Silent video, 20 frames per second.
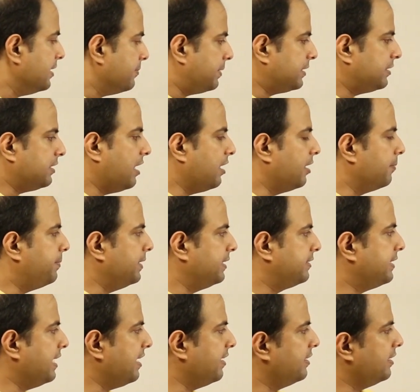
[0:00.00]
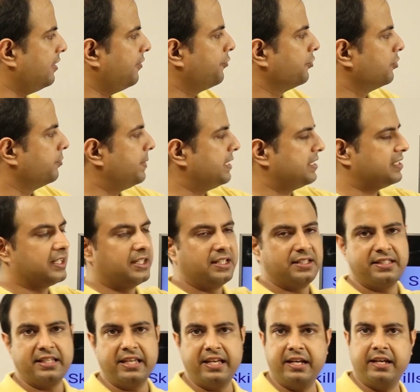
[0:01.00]
But, now, but then if you basically
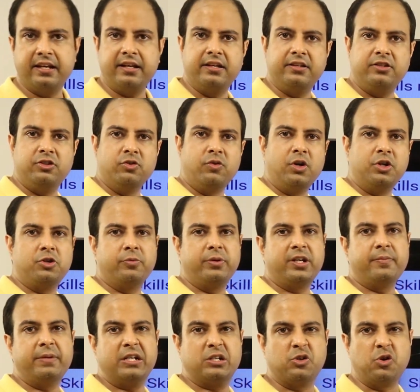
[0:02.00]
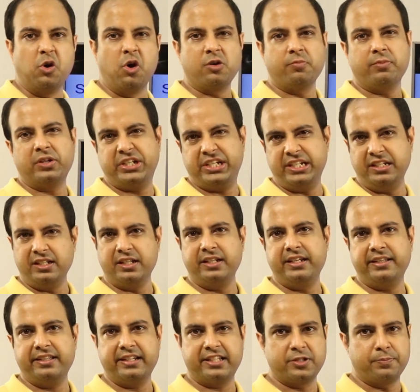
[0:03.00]
say you want to become a core machine
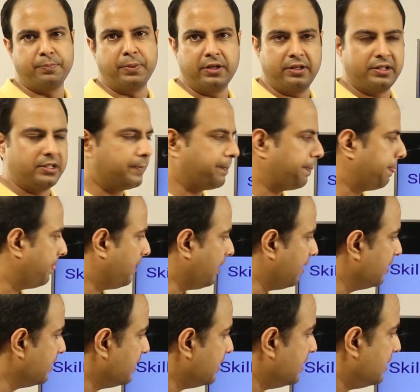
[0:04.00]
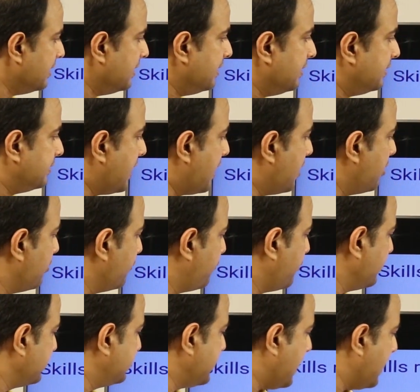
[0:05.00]
learning expert, okay? Now
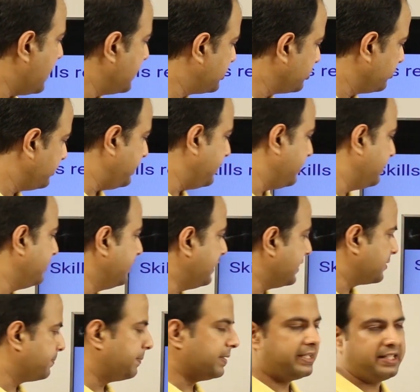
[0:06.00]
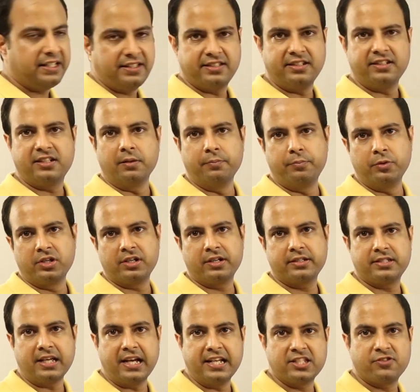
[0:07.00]
for that you need expertise in computer
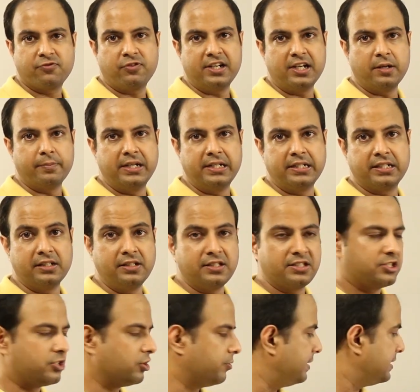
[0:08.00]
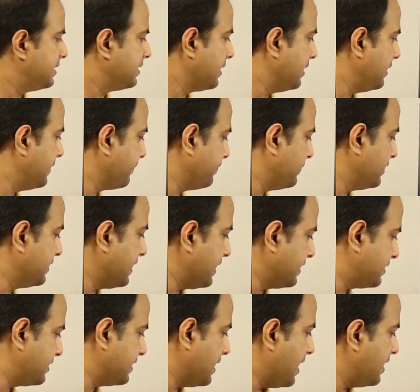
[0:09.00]
science fundamentals. So basically
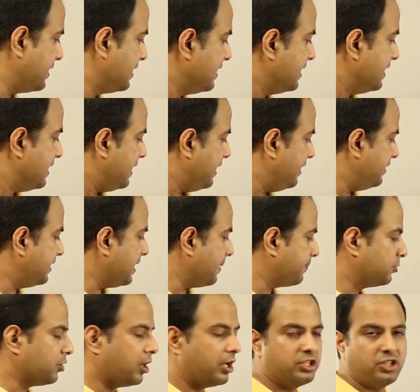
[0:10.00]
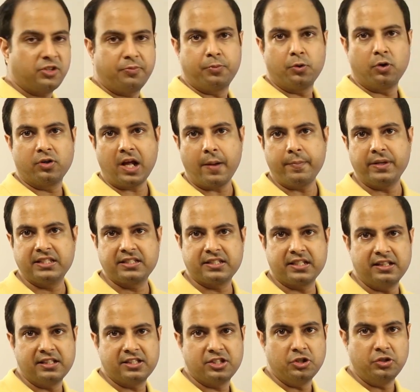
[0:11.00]
that's that. In-depth knowledge of programming
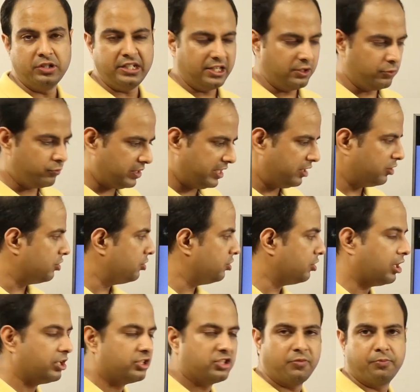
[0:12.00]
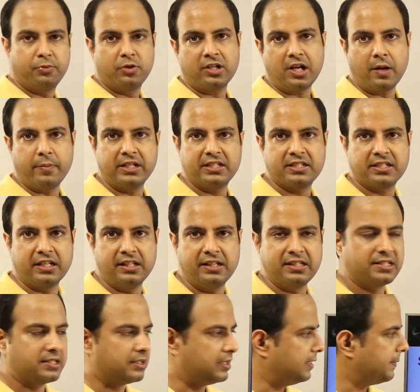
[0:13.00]
skills. You need very good knowledge of programming
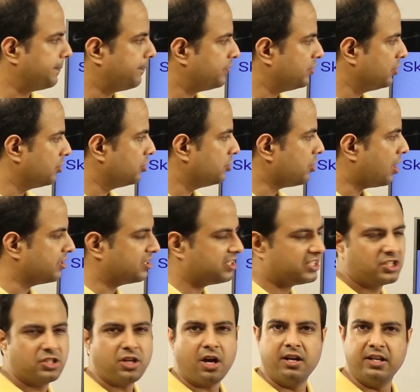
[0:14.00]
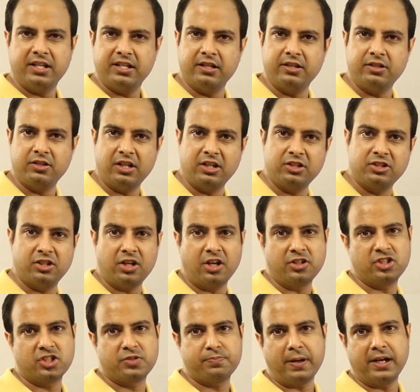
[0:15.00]
skills. Um, you know, not just knowledge, uh, not,
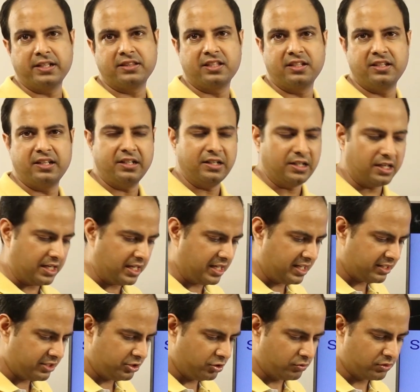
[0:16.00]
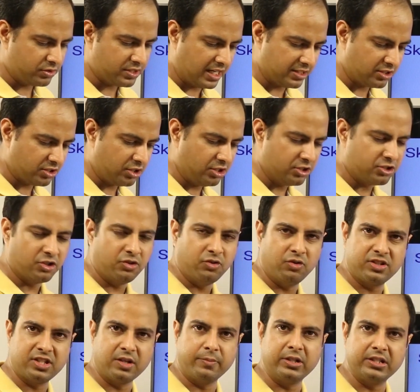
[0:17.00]
not just Python and R, you would rather also
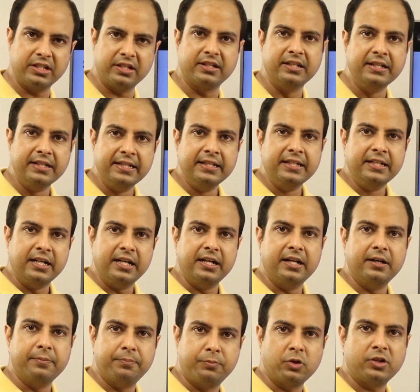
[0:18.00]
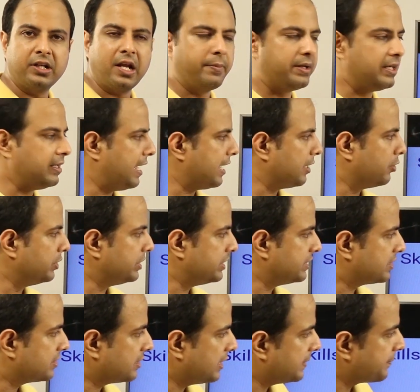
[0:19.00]
know some other uh, programming
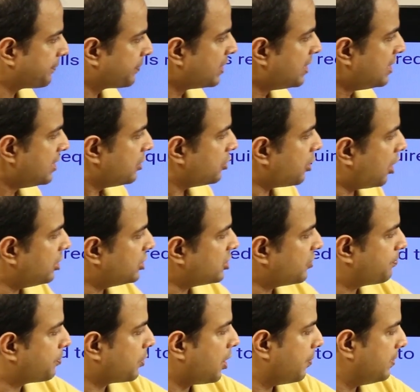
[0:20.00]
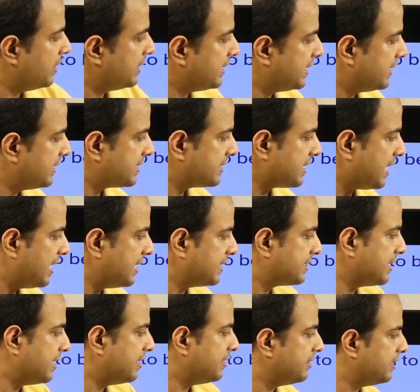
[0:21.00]
languages, right? Knowledge of probability and
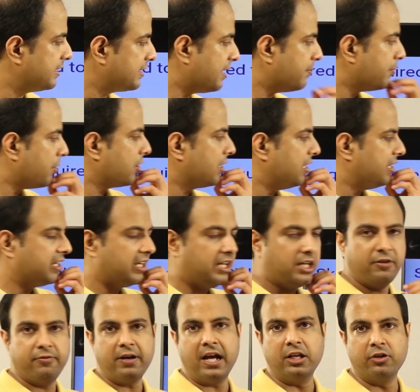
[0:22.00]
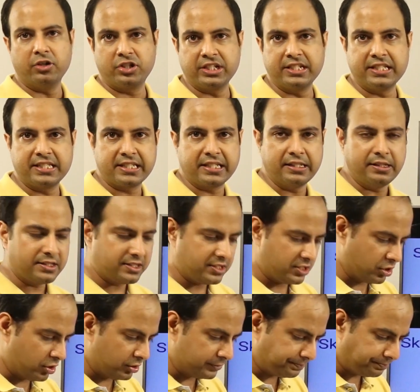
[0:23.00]
stats and data modeling and evaluation skills.
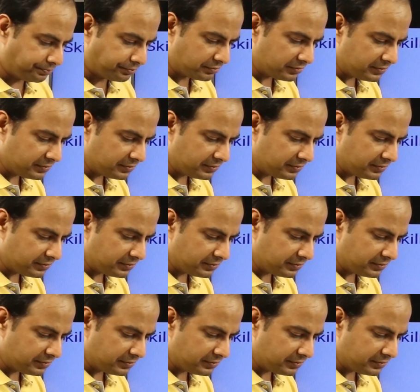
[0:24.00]
So